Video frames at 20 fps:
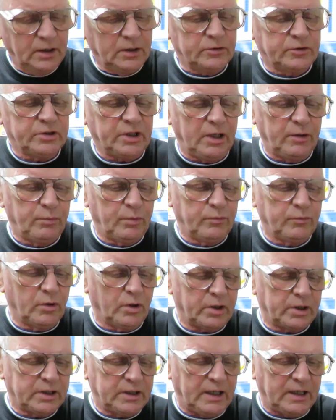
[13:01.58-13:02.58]
and say we've
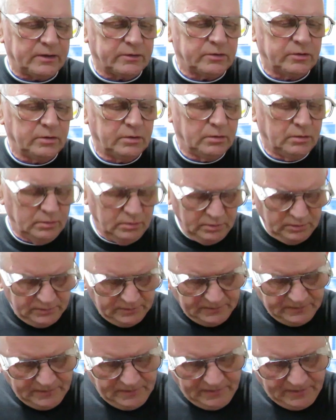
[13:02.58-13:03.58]
got to cut
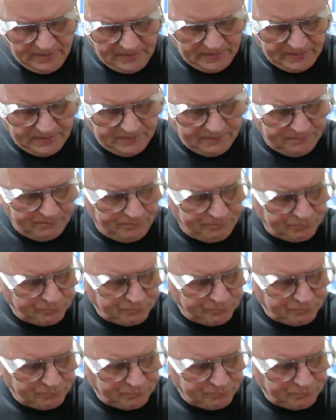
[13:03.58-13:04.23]
an